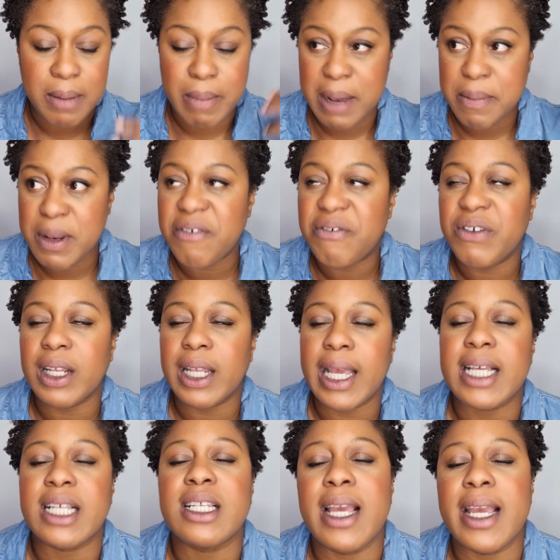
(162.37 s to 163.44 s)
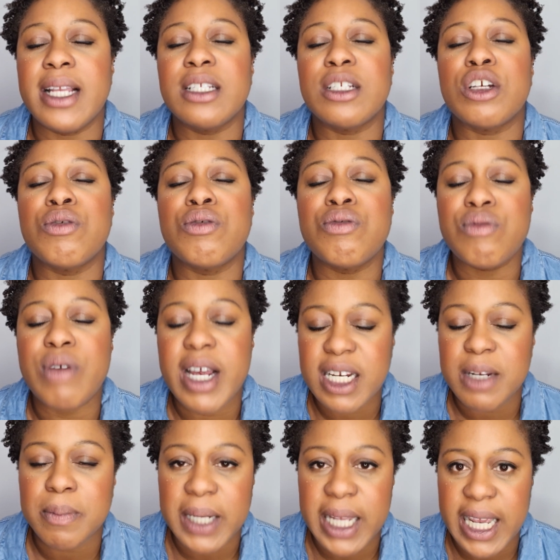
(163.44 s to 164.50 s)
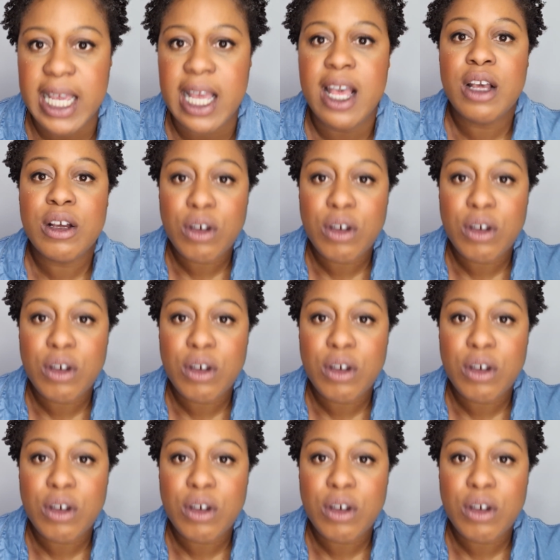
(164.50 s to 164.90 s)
Maybe you feel incredibly,